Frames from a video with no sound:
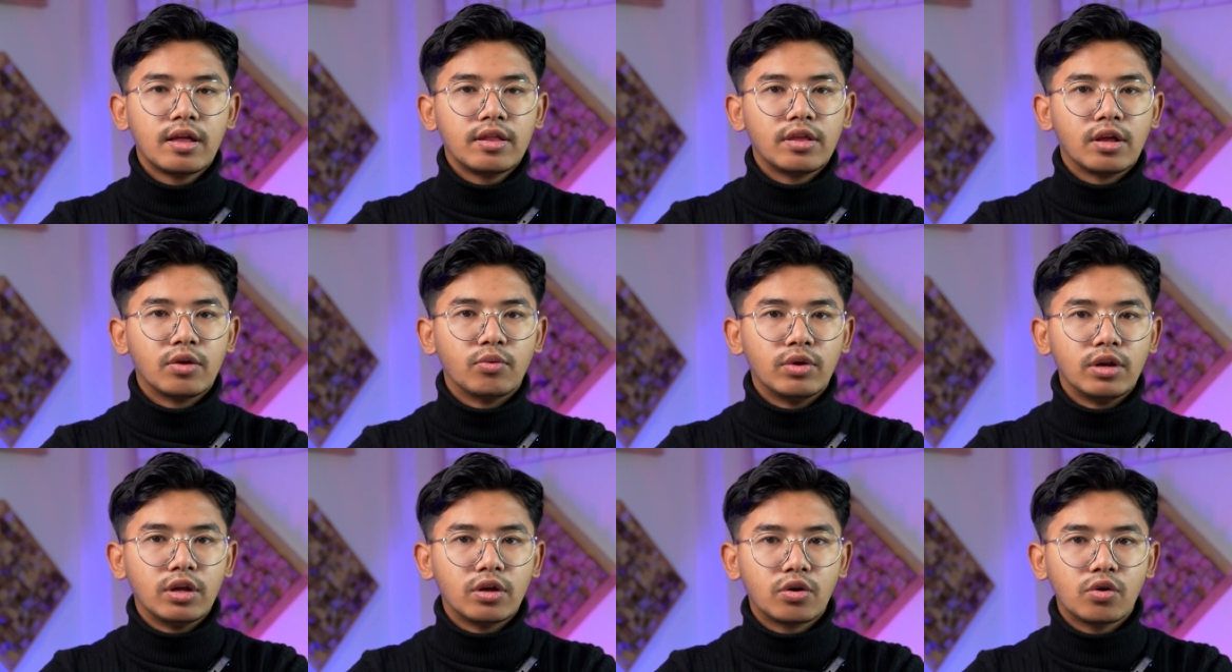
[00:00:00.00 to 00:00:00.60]

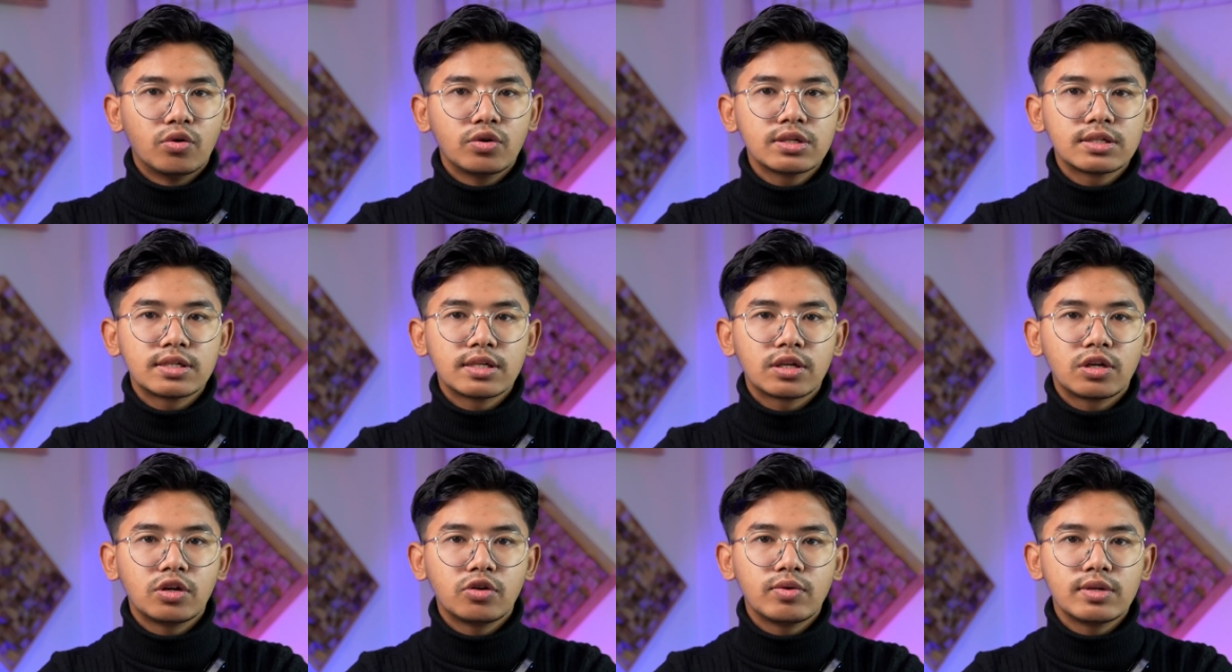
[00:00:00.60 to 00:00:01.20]
Then when you go to
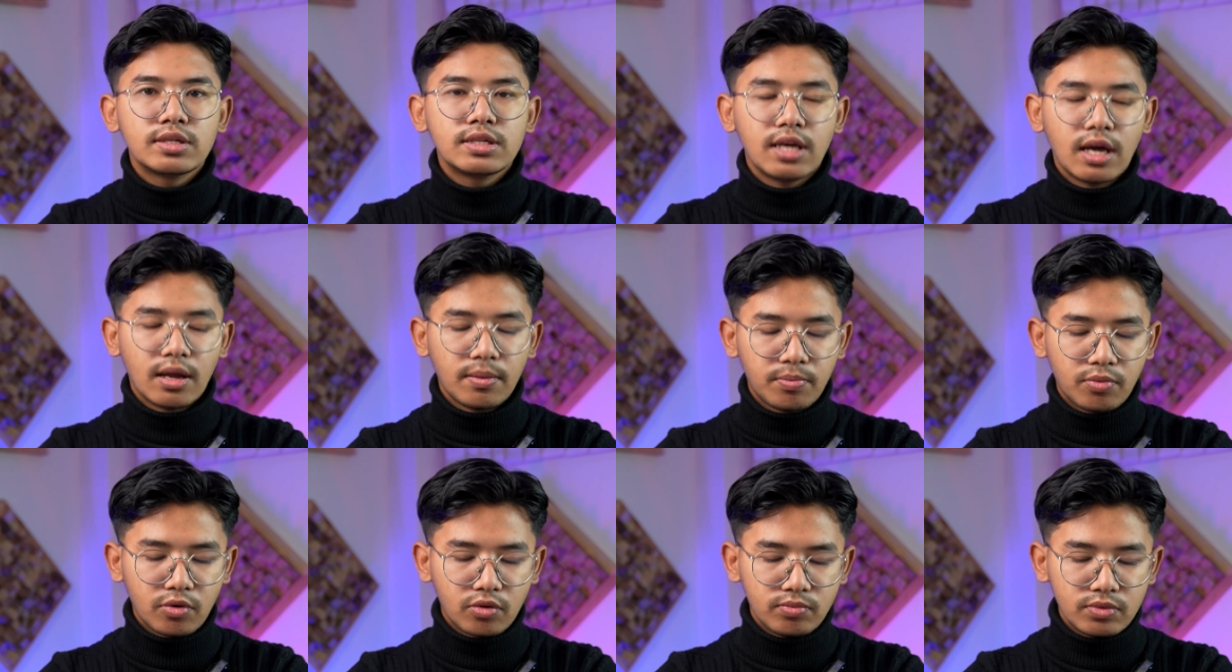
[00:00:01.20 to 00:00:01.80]
security
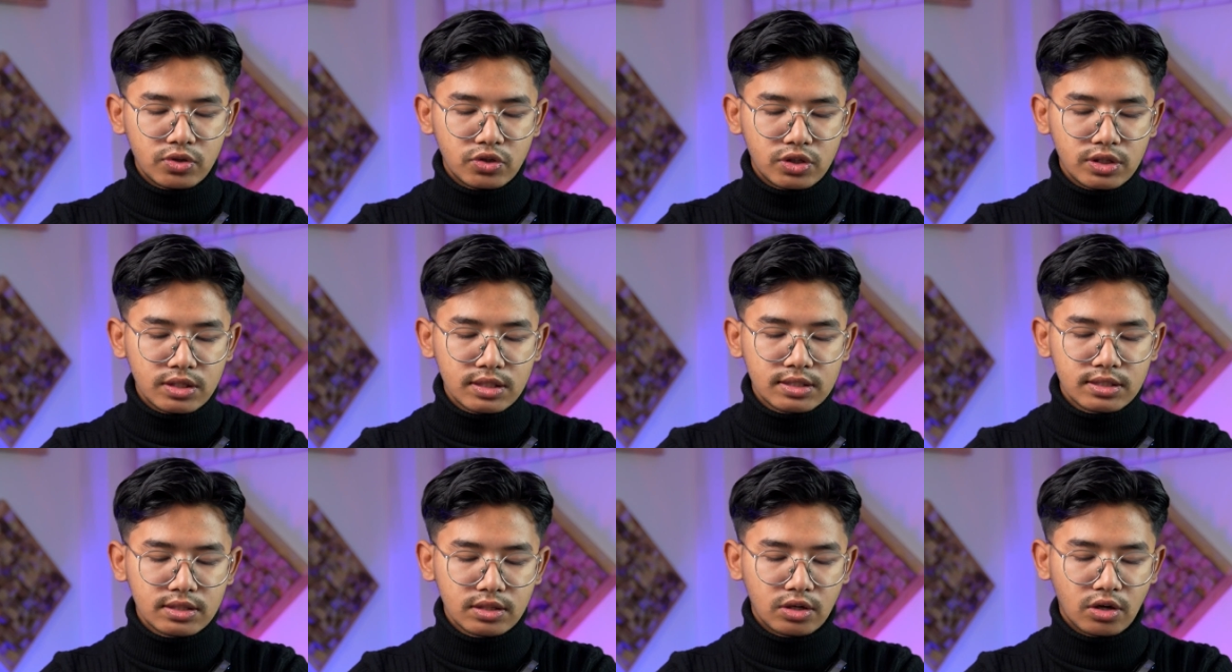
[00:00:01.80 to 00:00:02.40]
and
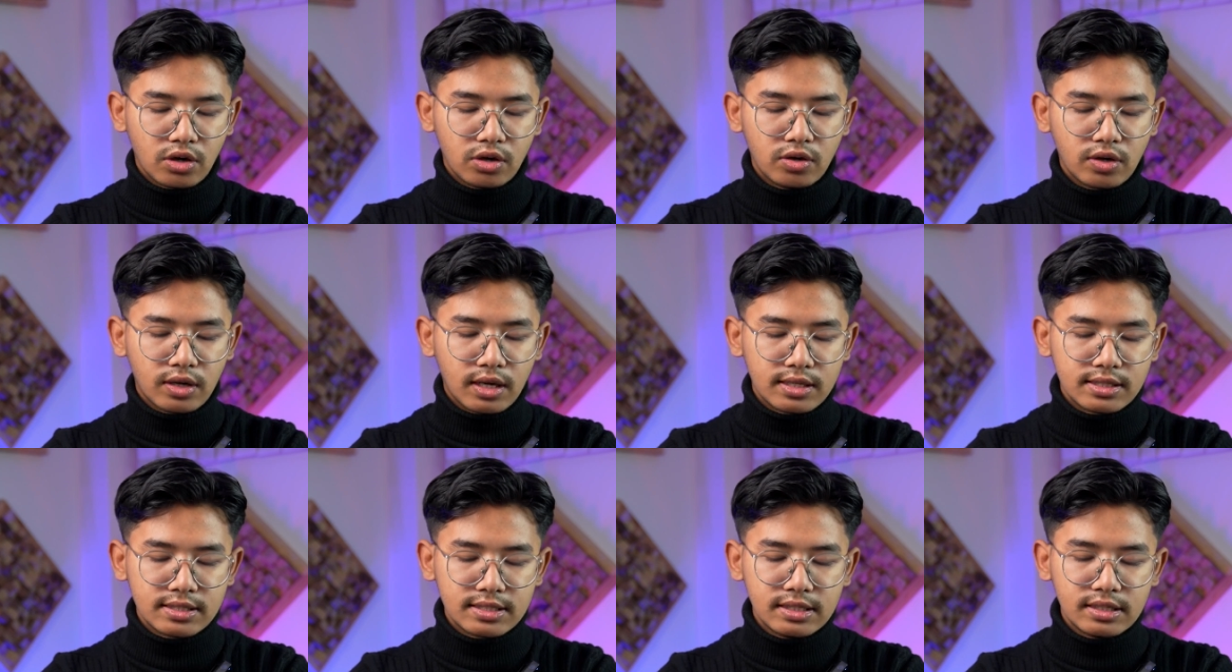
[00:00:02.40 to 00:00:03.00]
permissions, here you
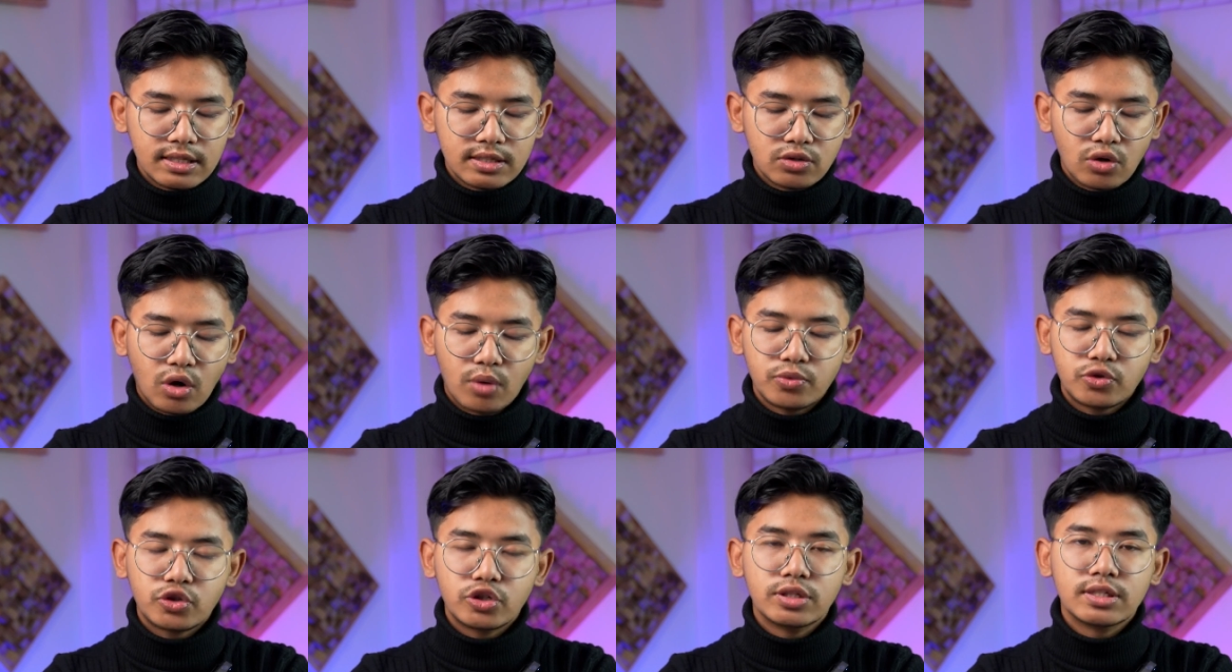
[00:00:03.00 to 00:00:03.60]
can see this
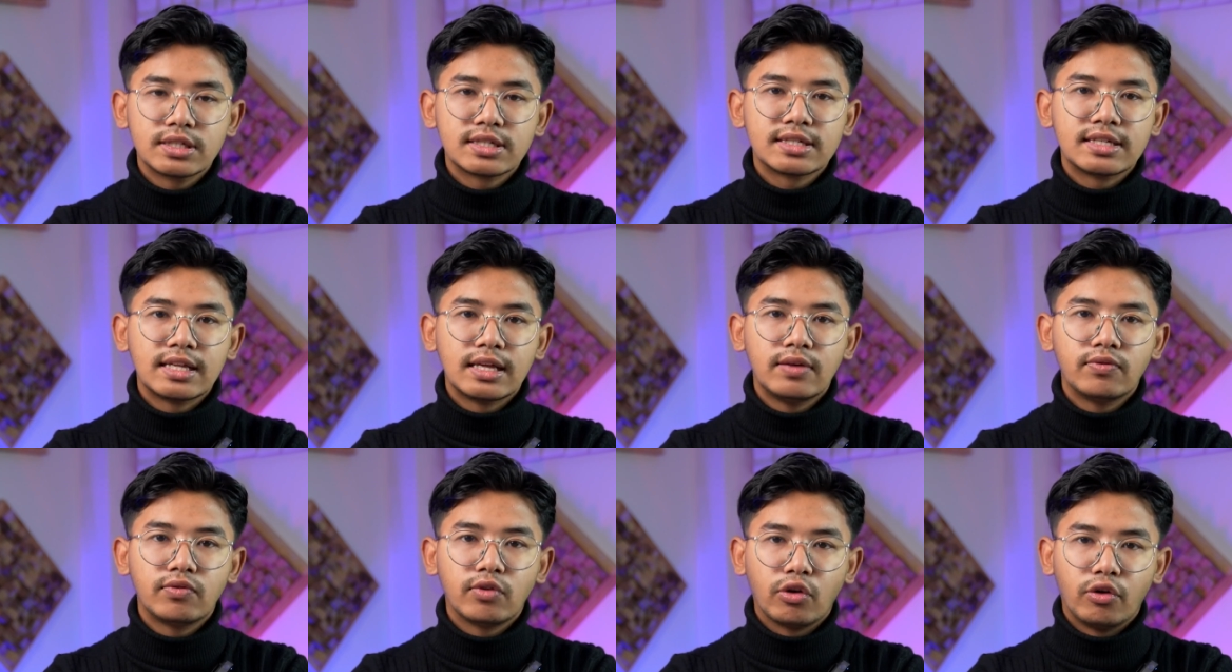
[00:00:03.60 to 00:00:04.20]
option
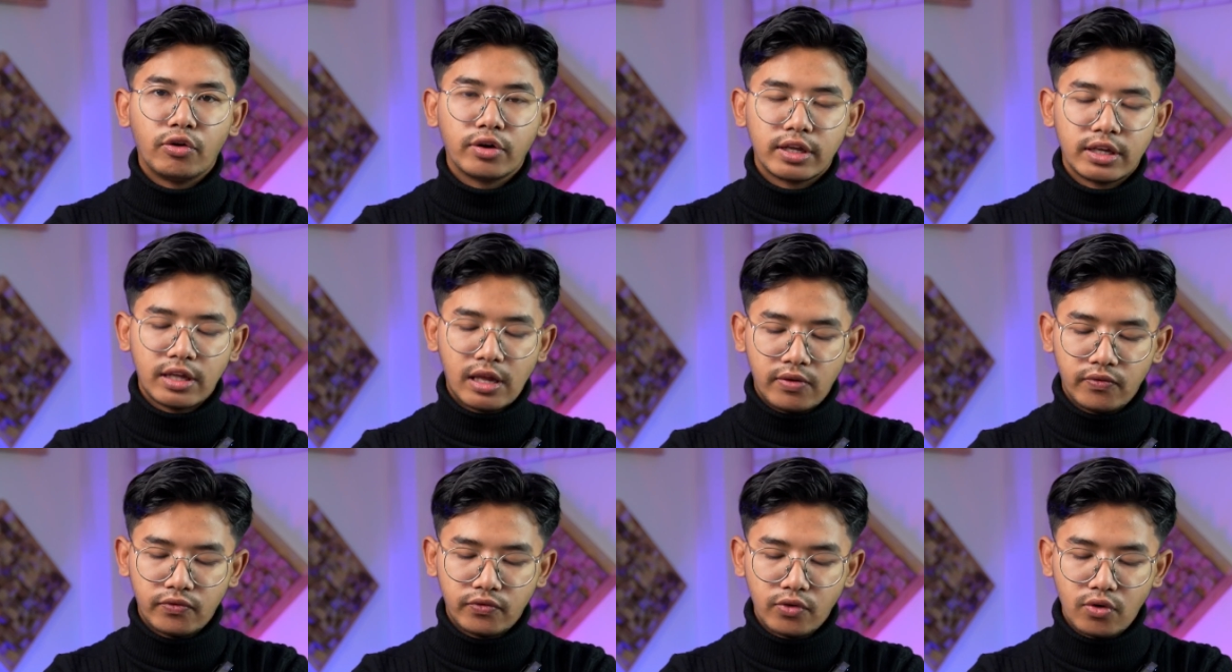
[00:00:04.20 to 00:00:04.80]
save login
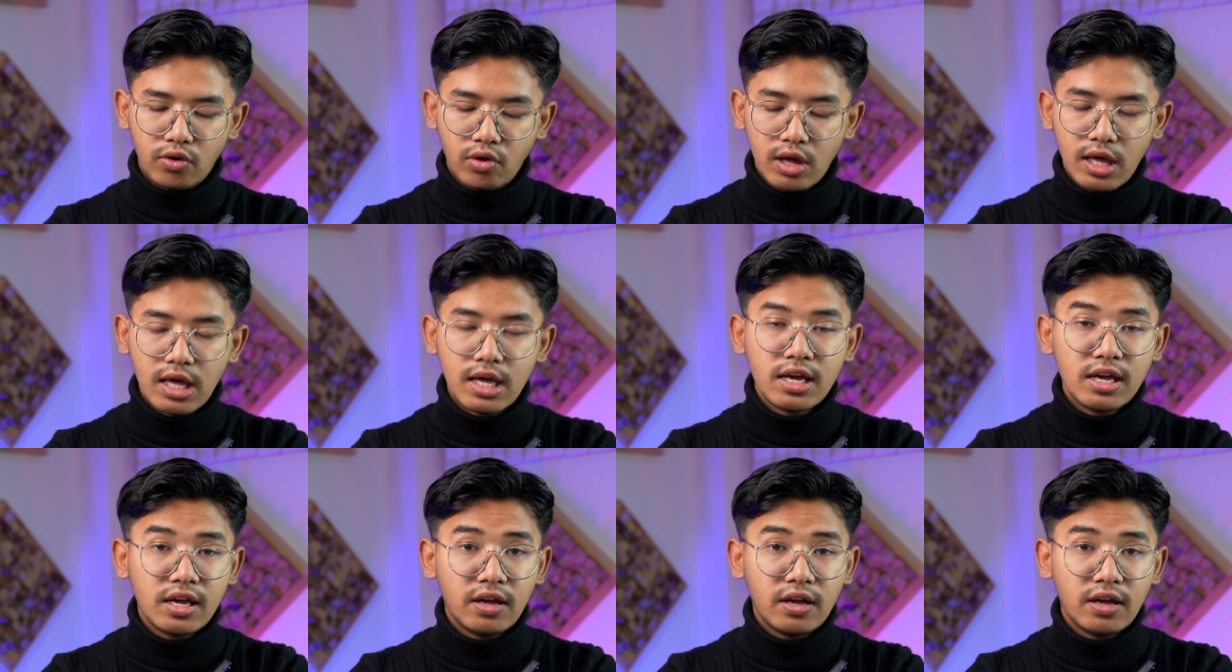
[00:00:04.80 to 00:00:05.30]
info.